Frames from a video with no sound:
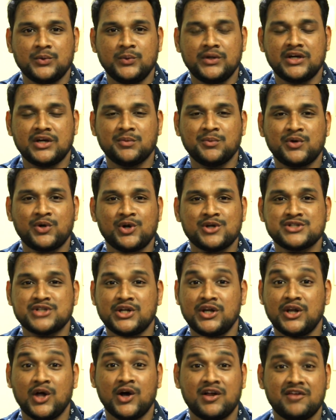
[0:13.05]
we come
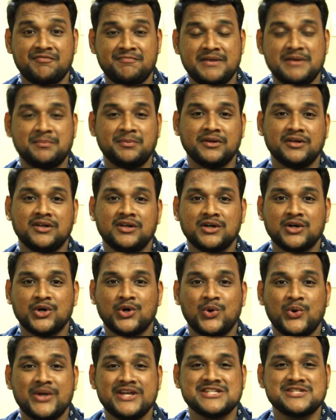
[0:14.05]
across a lot of people
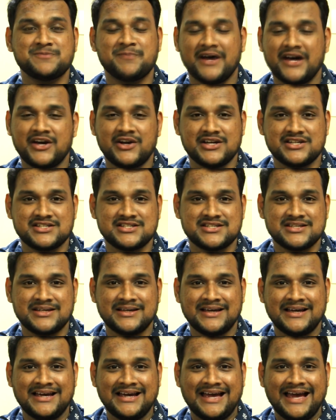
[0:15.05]
who inspire us.
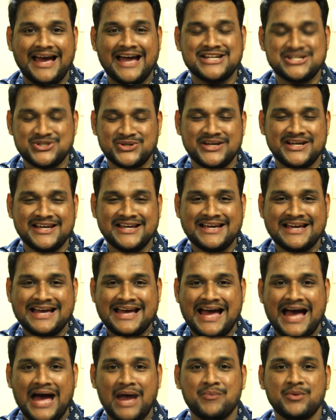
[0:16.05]
And today,
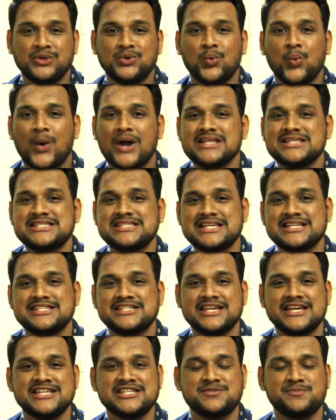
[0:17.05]
I'm with one
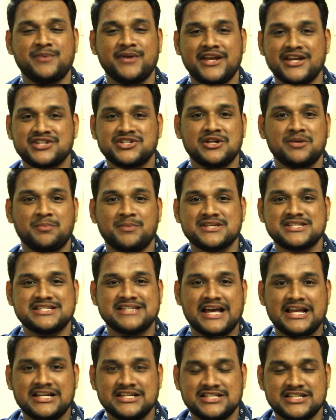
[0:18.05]
such inspirational
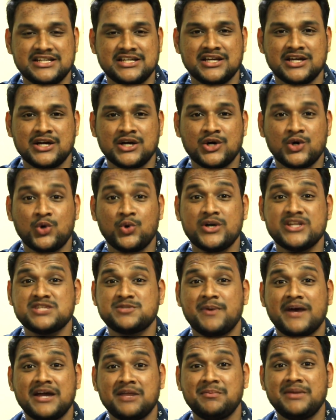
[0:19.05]
personality who
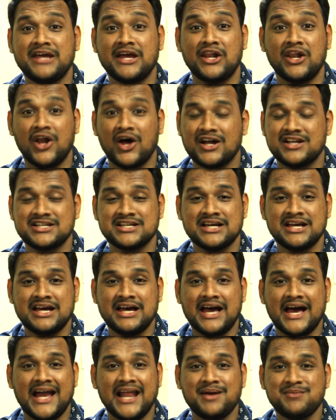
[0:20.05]
inspired me a lot.
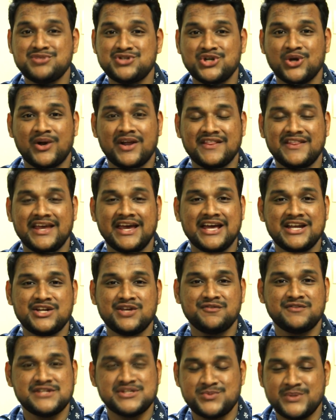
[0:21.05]
And I'm sure at the
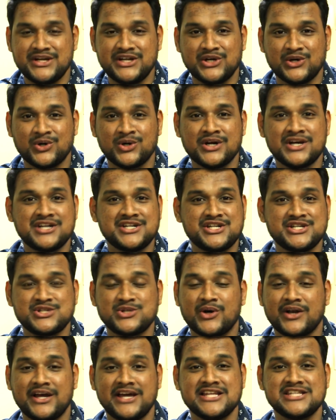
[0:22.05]
end of this video,
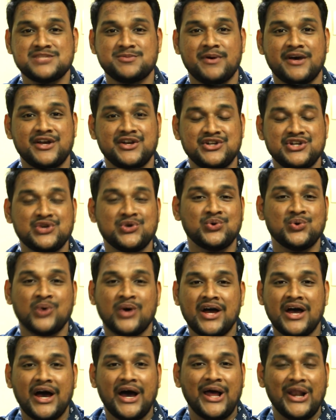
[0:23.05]
she's gonna inspire
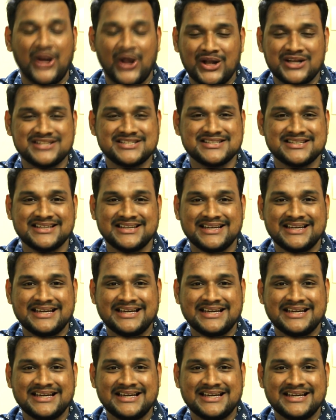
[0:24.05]
you a lot.